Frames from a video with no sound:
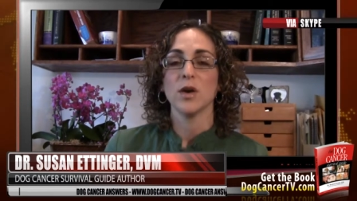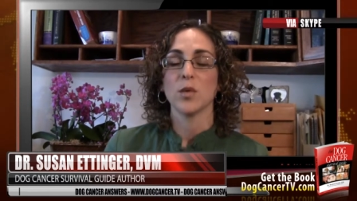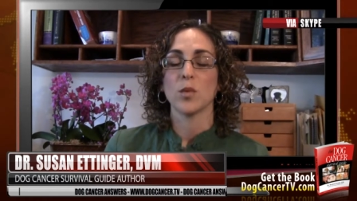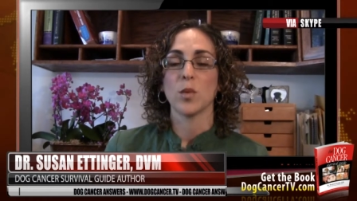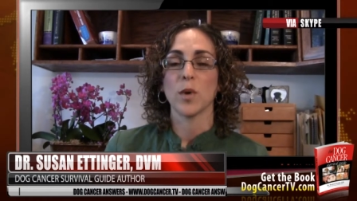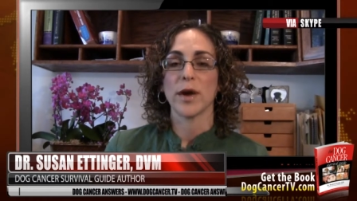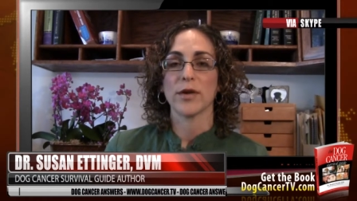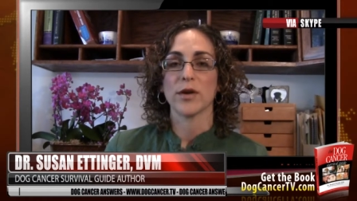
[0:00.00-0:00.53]

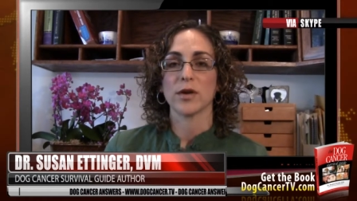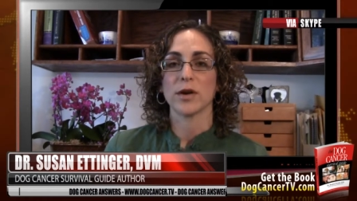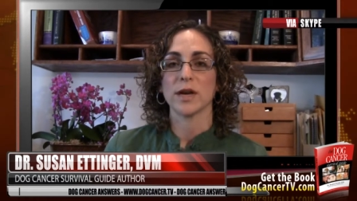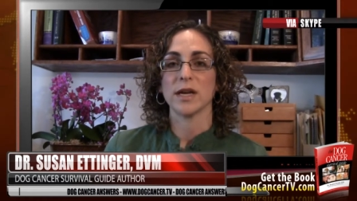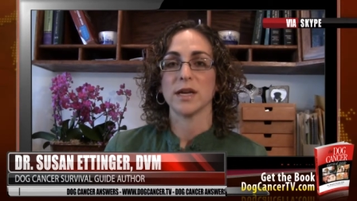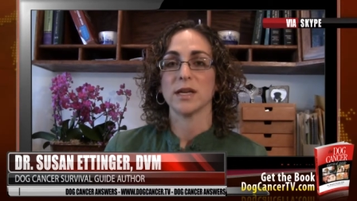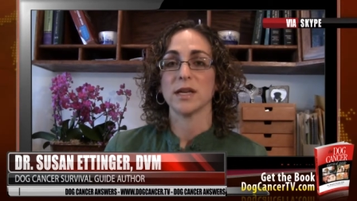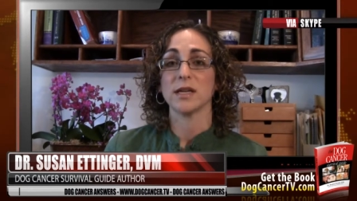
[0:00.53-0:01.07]
whether
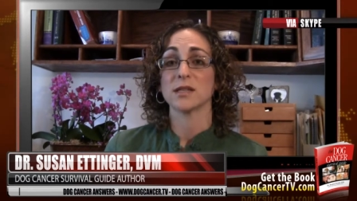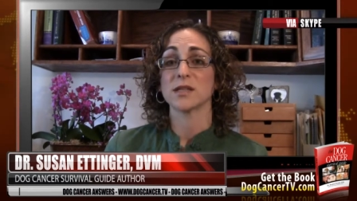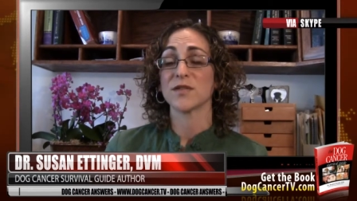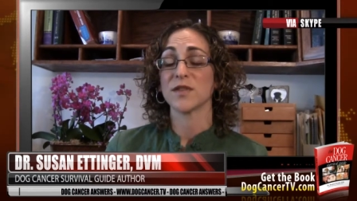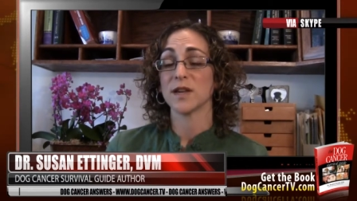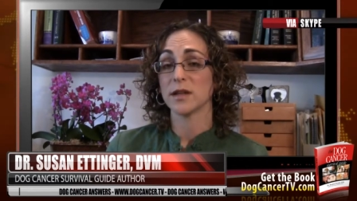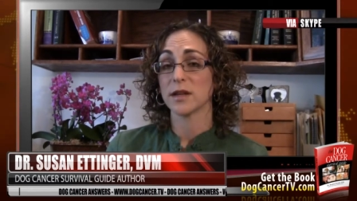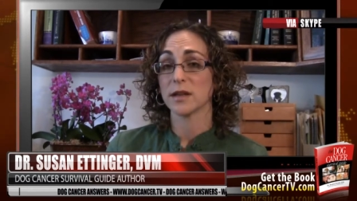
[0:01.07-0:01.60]
it is
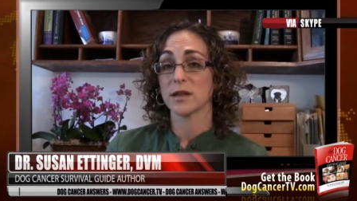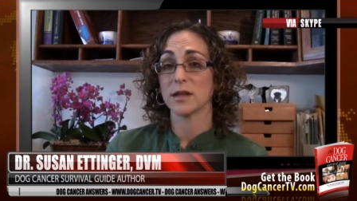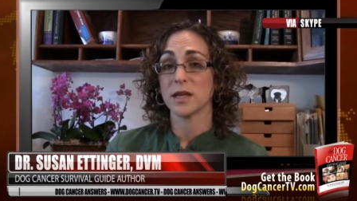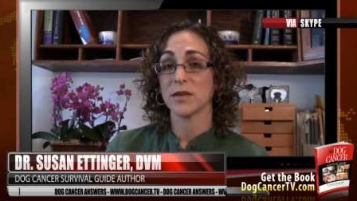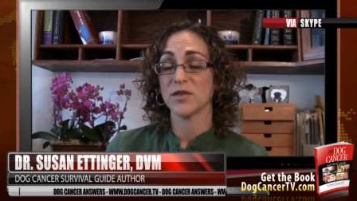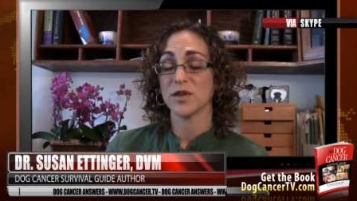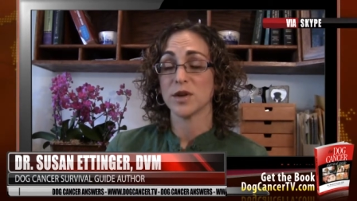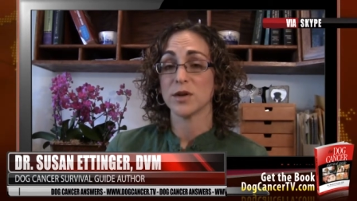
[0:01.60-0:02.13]
feeling the
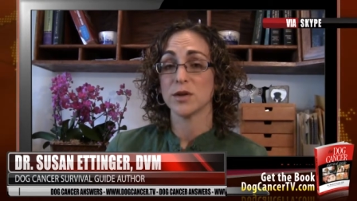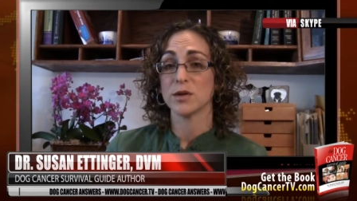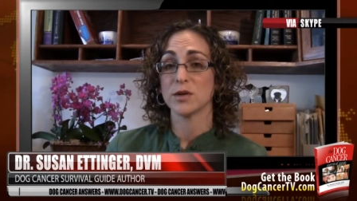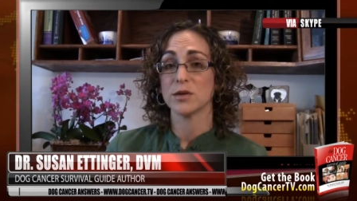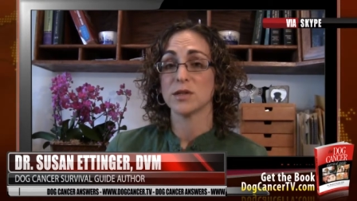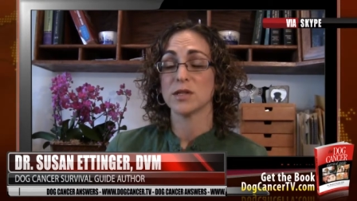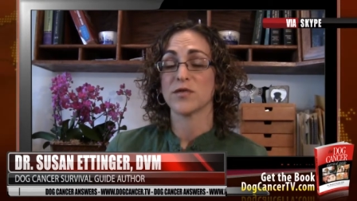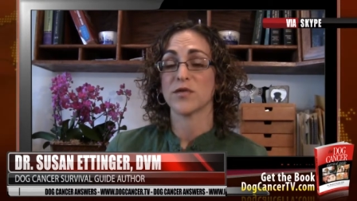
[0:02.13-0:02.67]
lymph
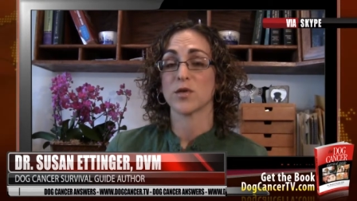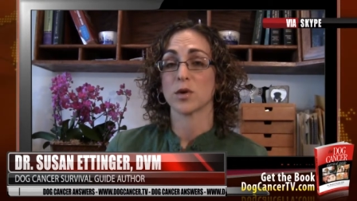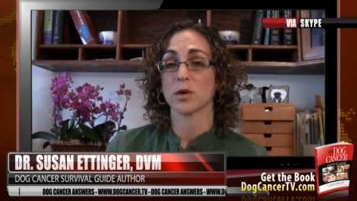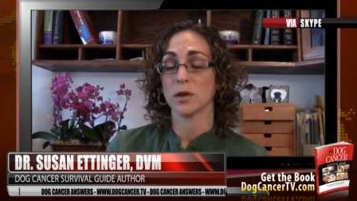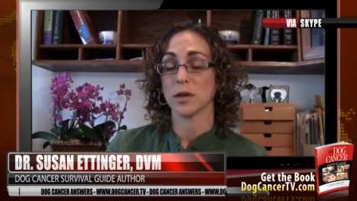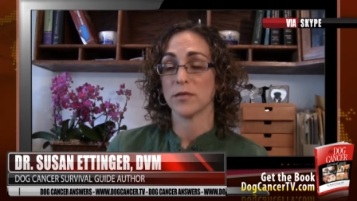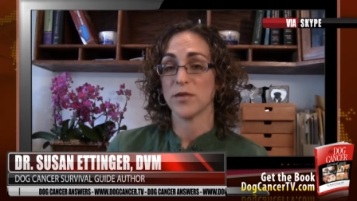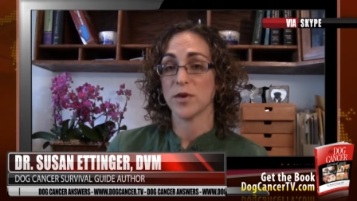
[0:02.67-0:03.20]
nodes for
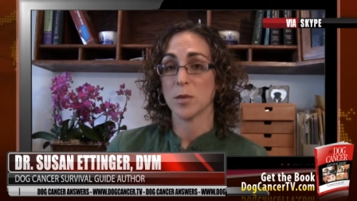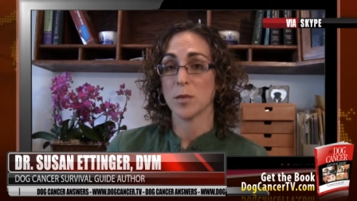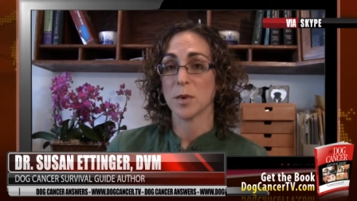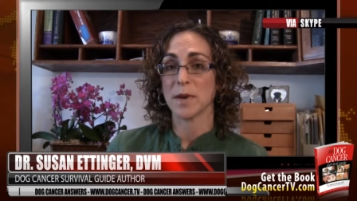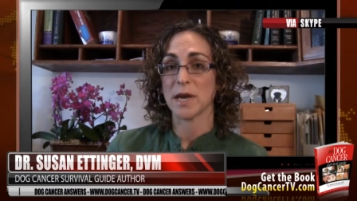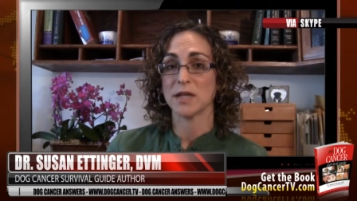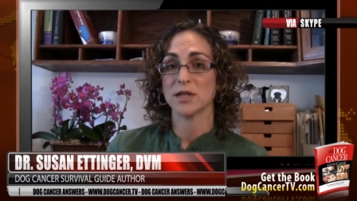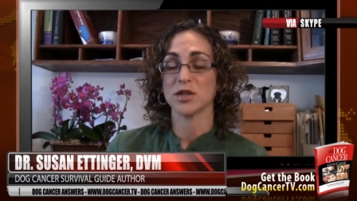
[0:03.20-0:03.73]
a
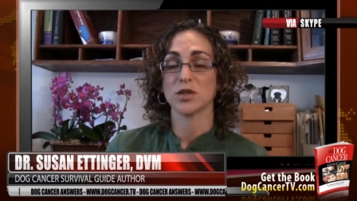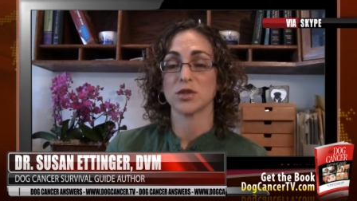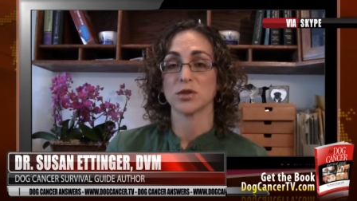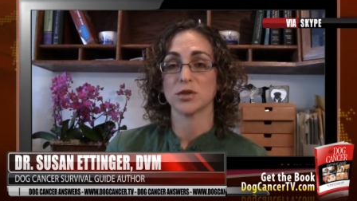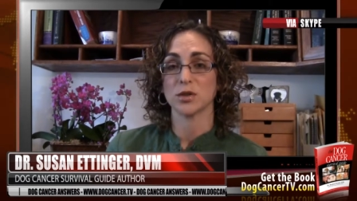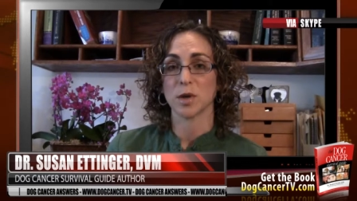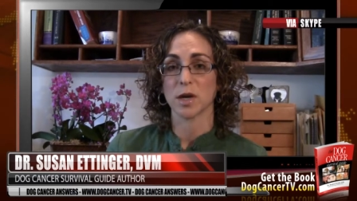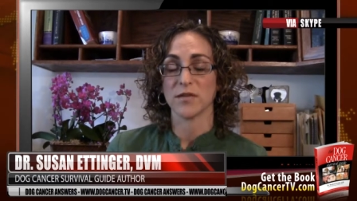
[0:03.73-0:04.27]
lymphoma patient or
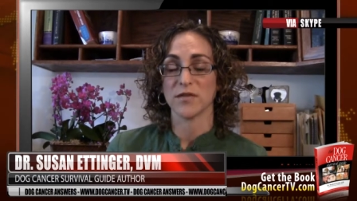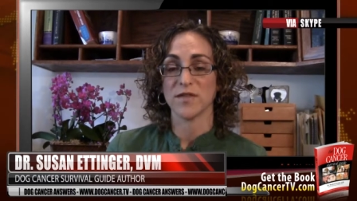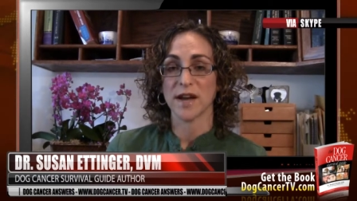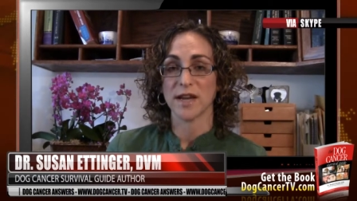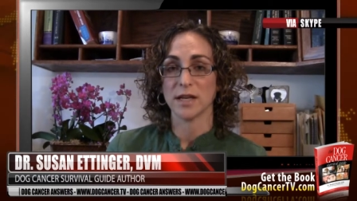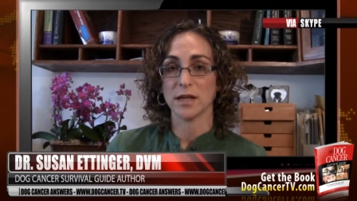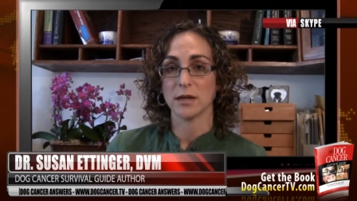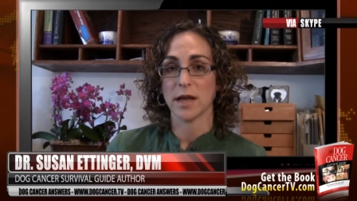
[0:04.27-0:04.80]
doing a
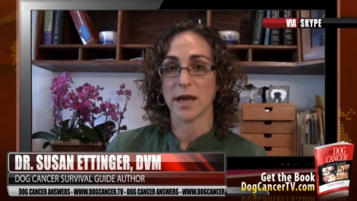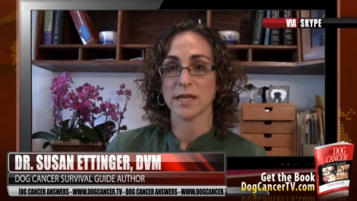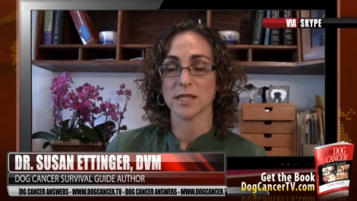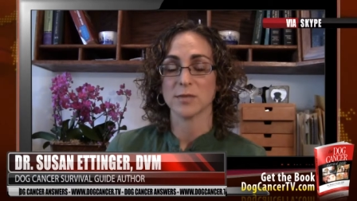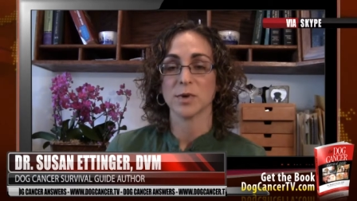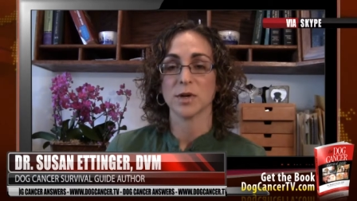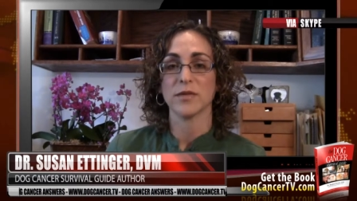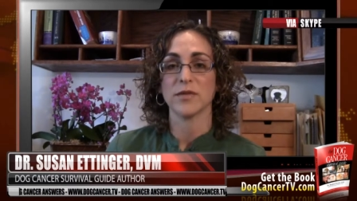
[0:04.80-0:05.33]
fine needle
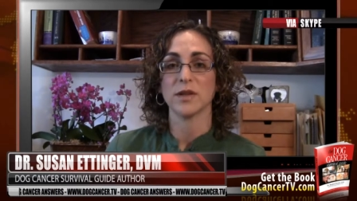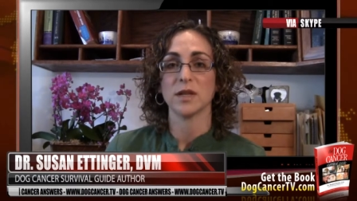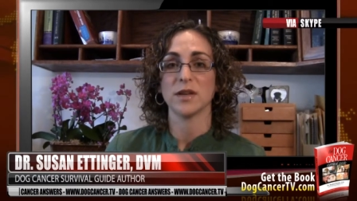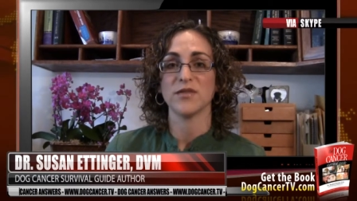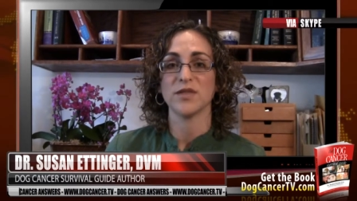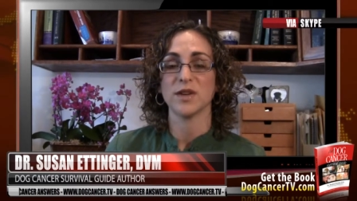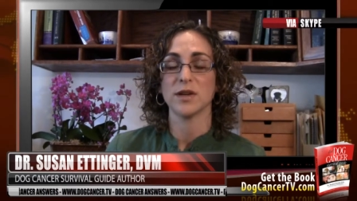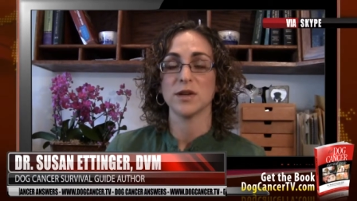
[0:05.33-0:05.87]
aspirate of the
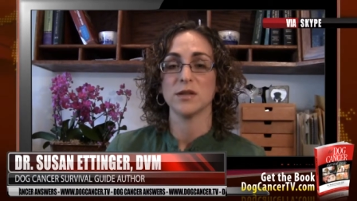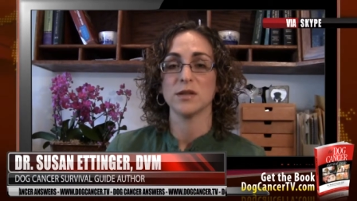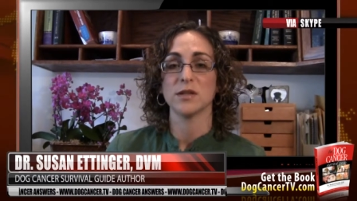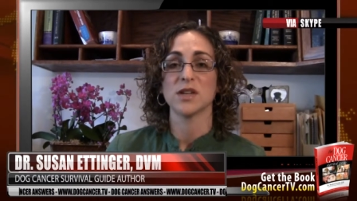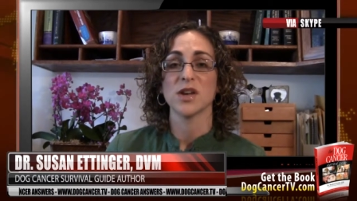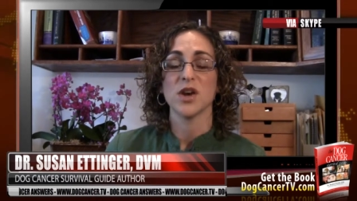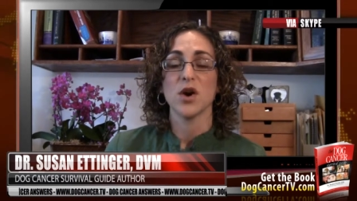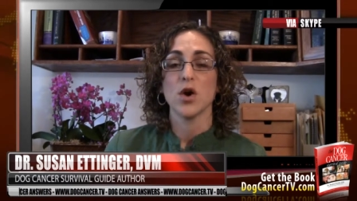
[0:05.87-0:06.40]
lymph nodes,